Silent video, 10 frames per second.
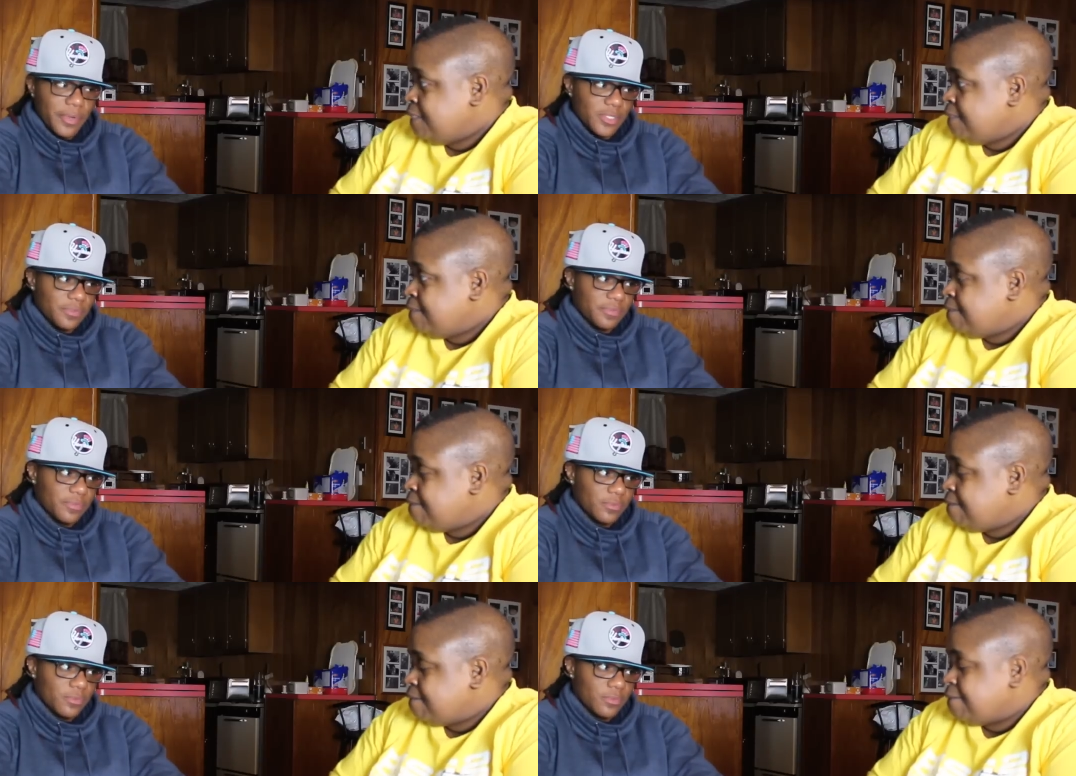Speaker 1: aggressive.
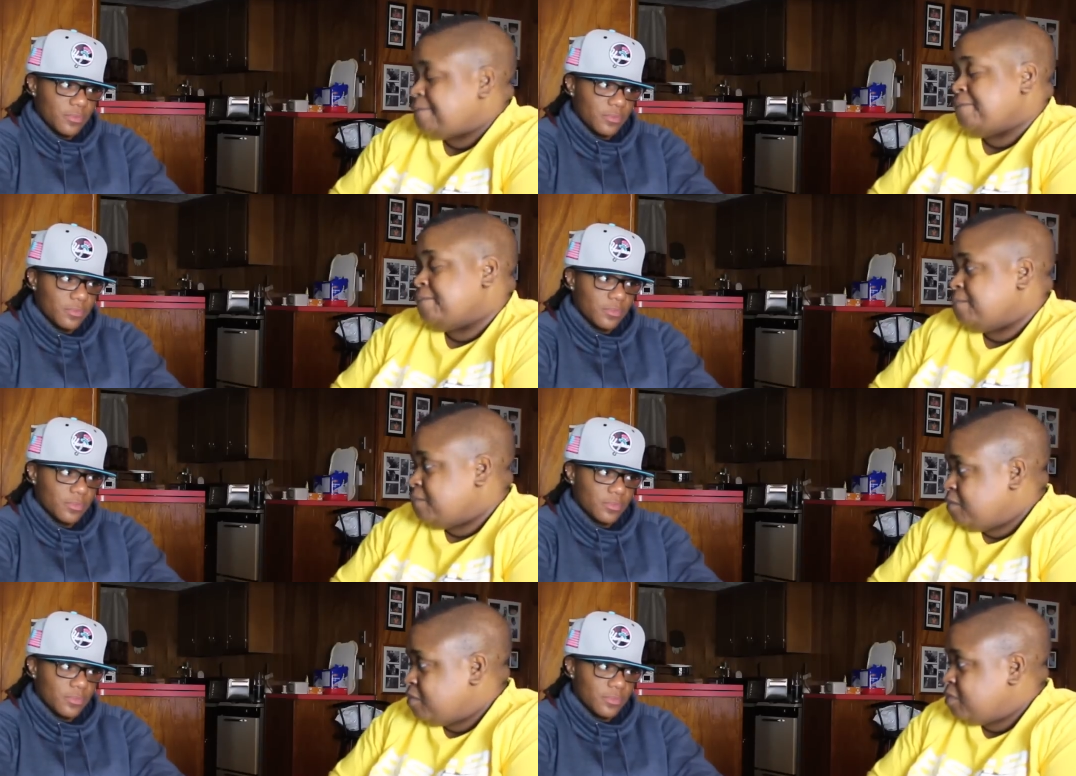
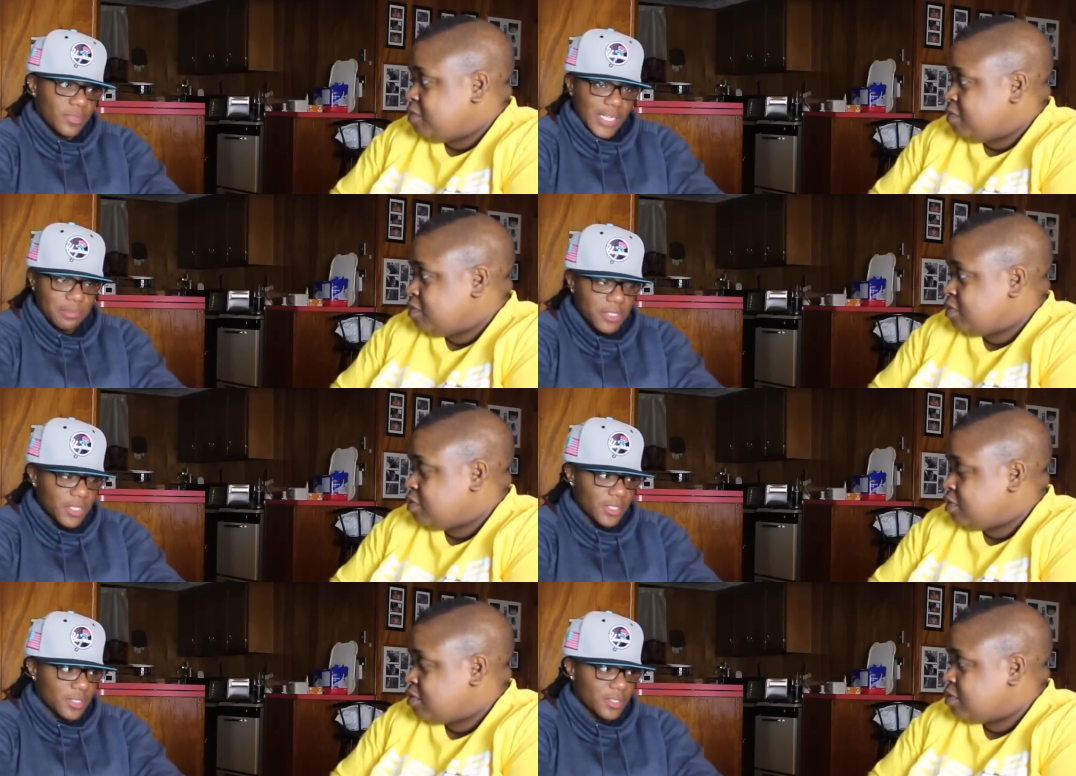That's
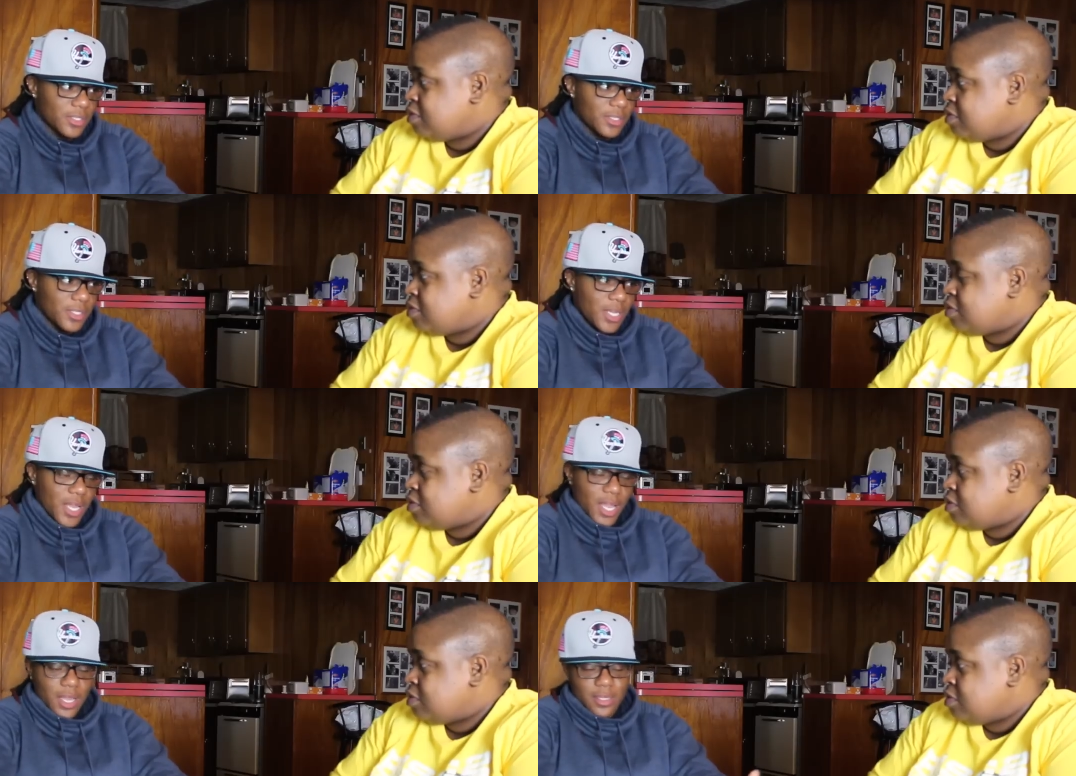me
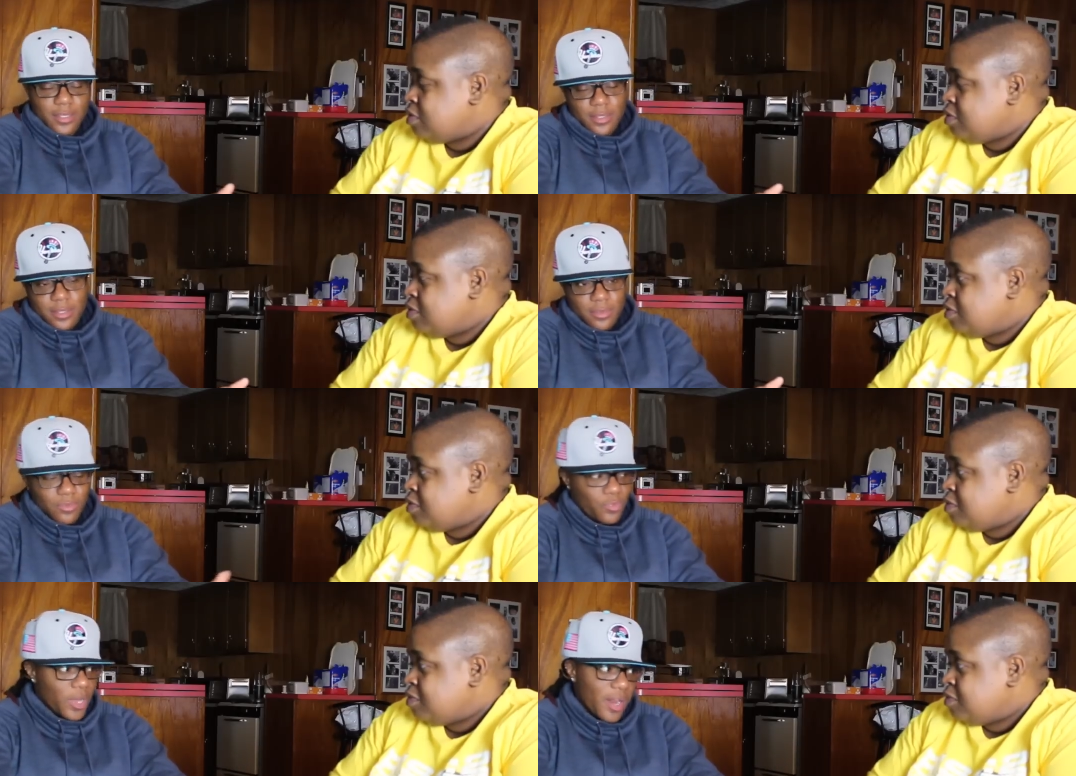
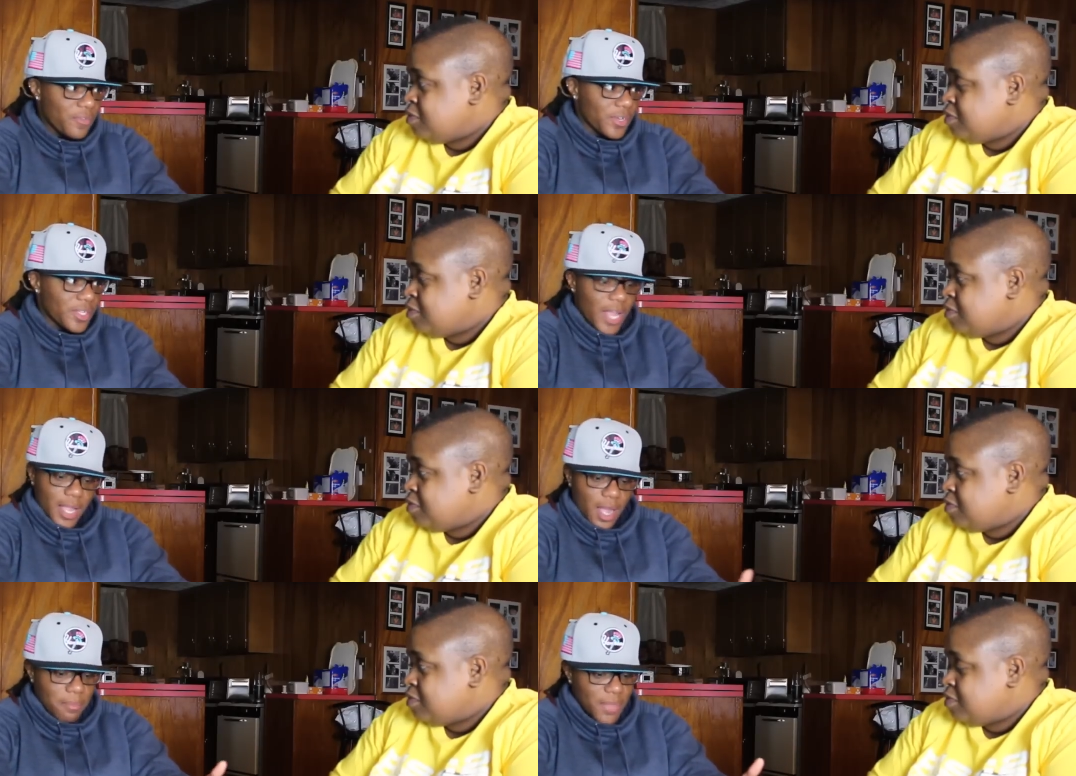whatever.
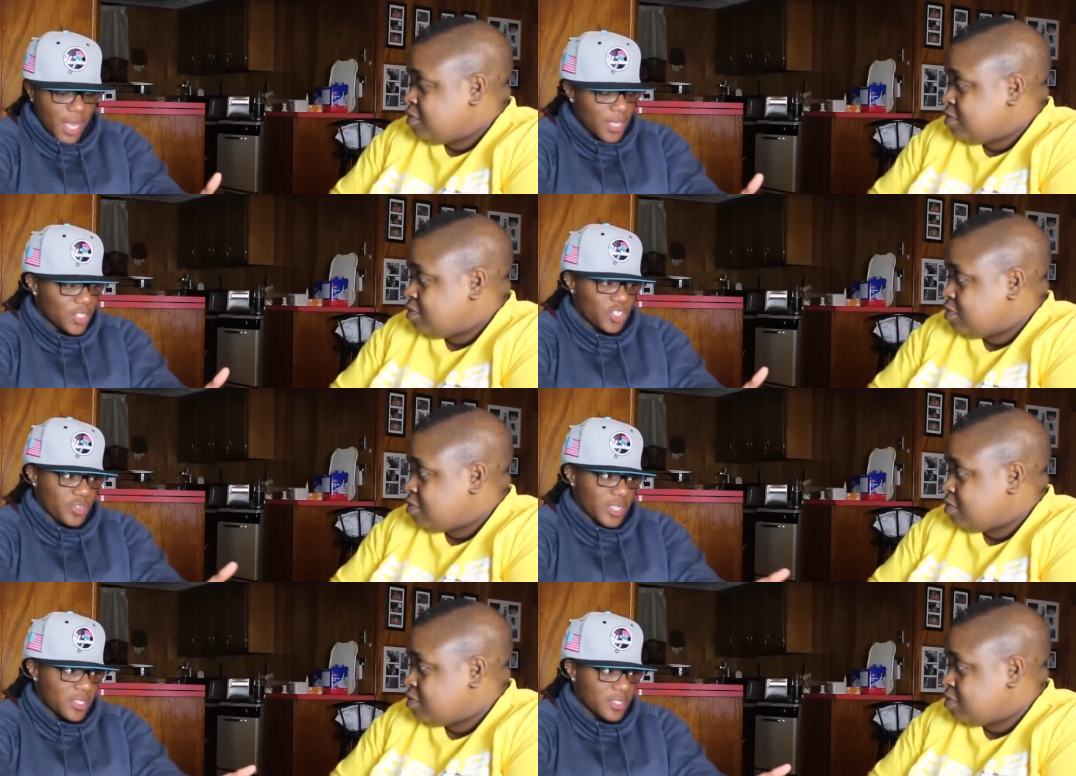Like I'm not gonna
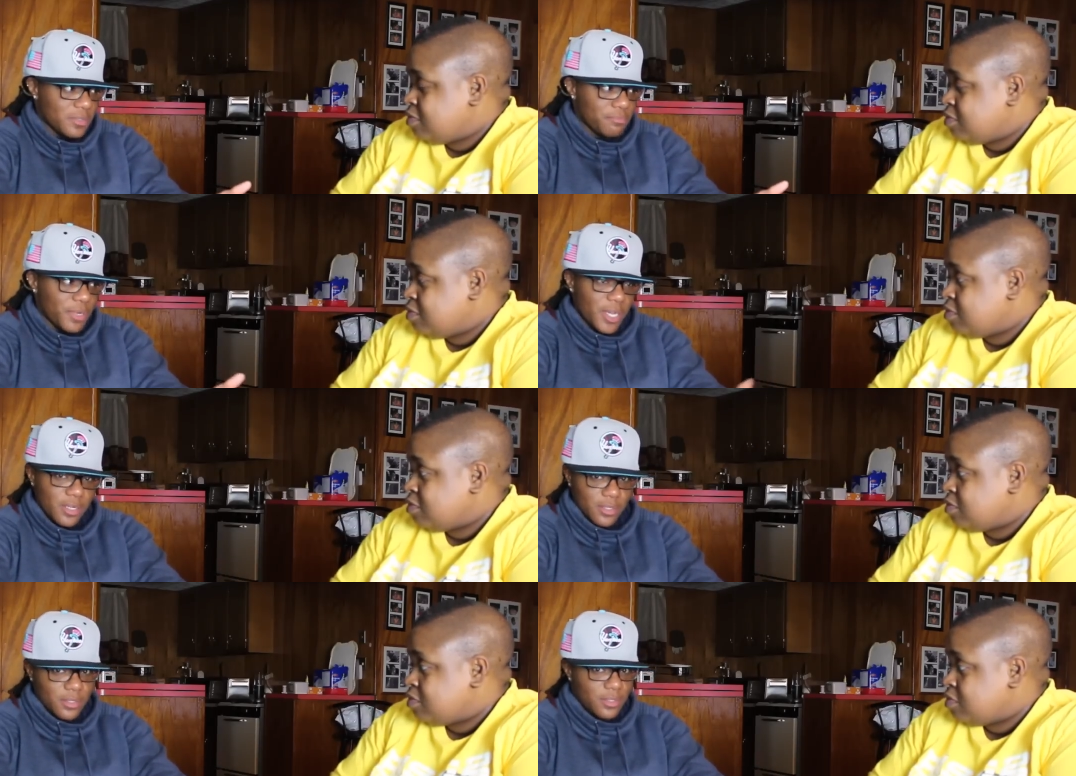stress it,
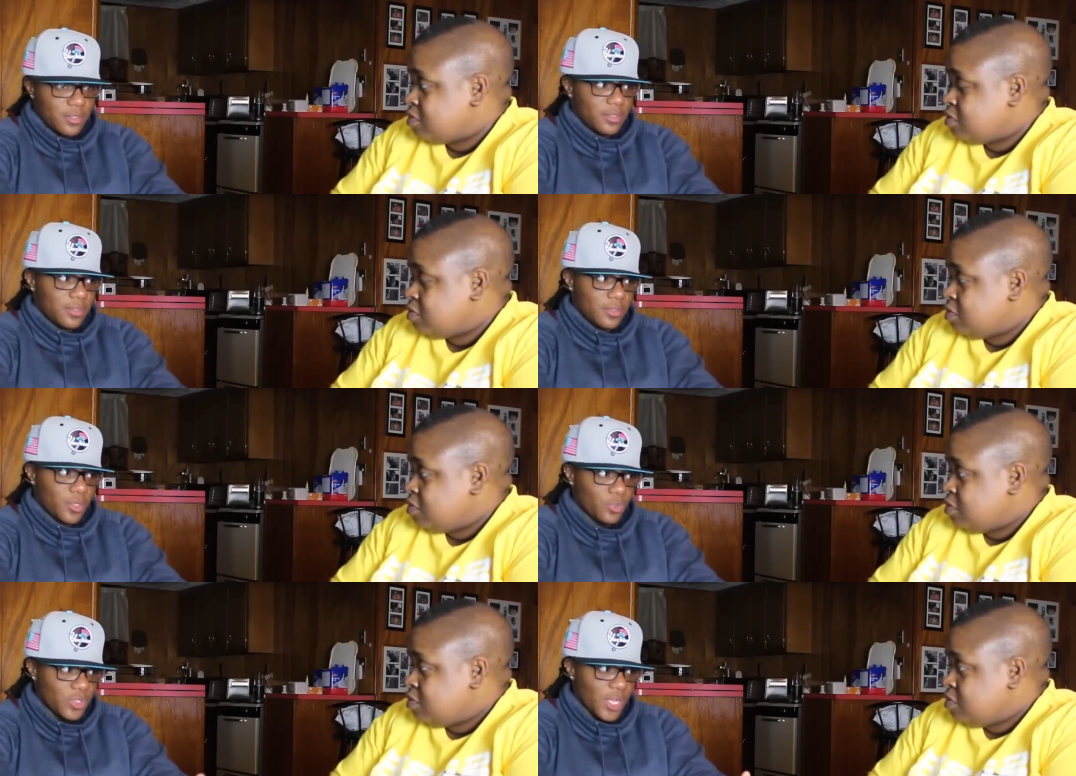but
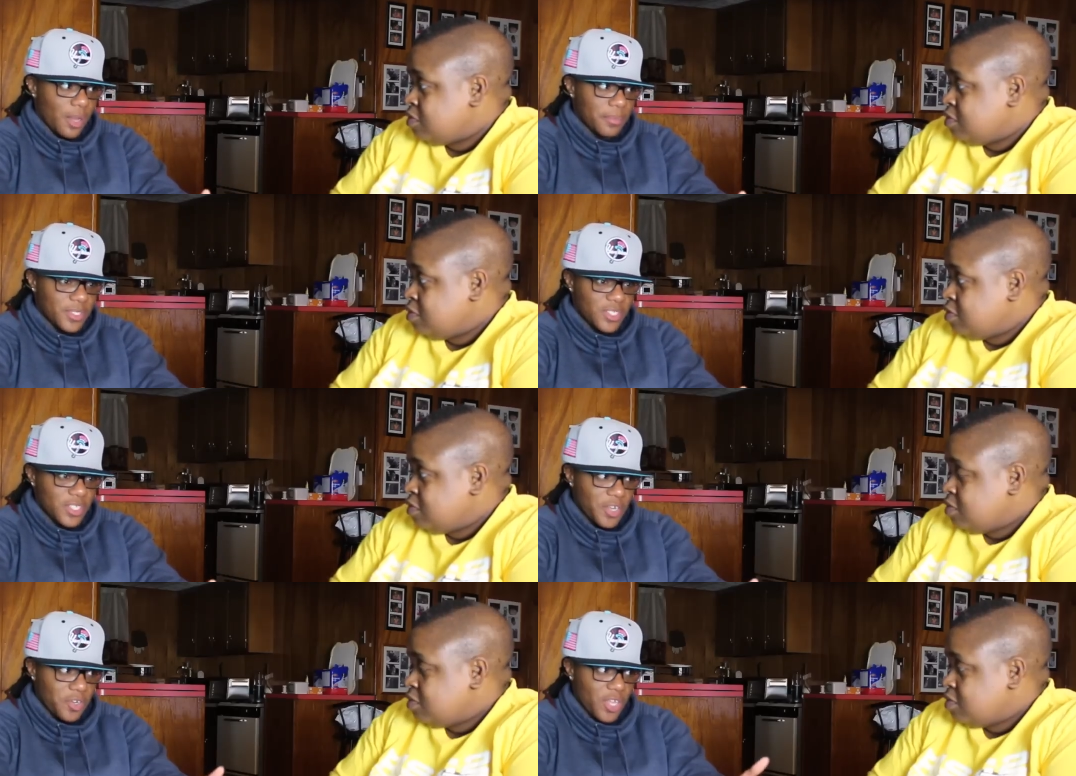don't think I'm gonna
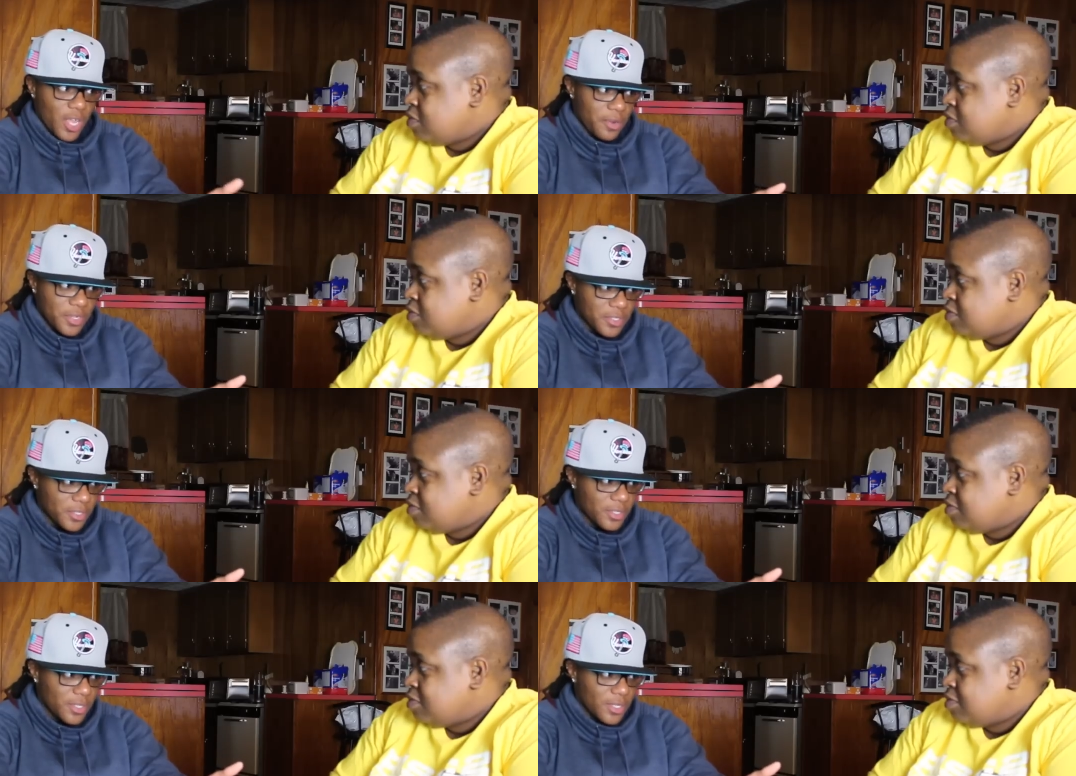sit here and care
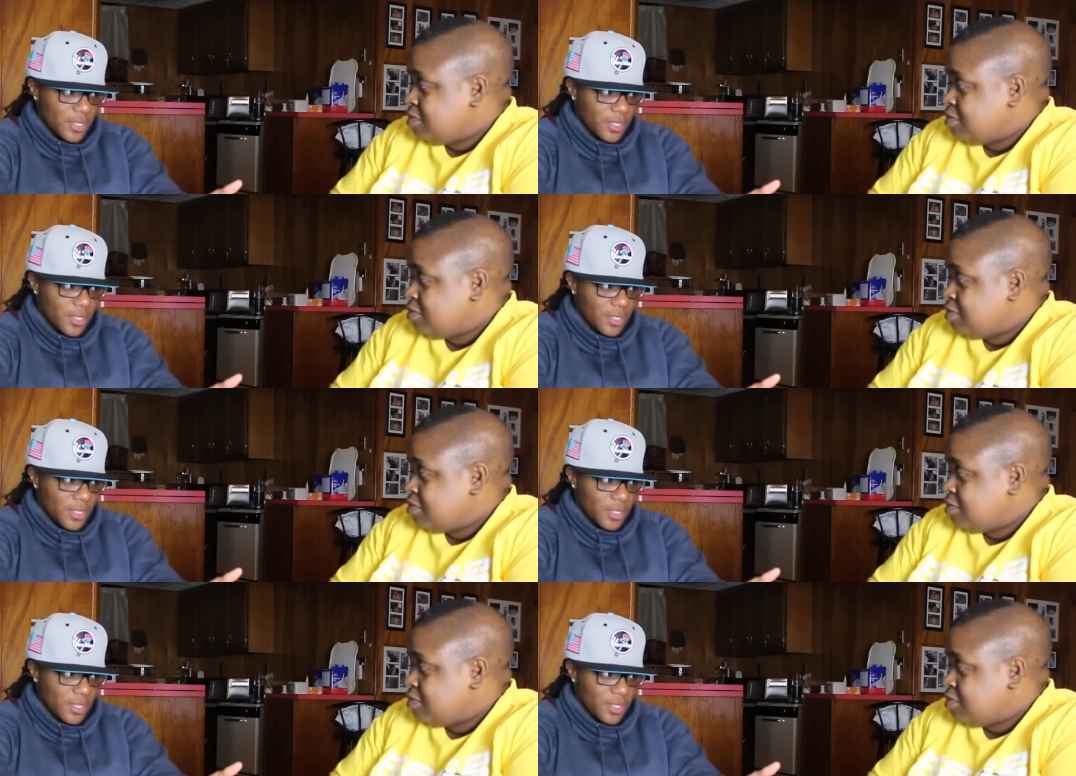either.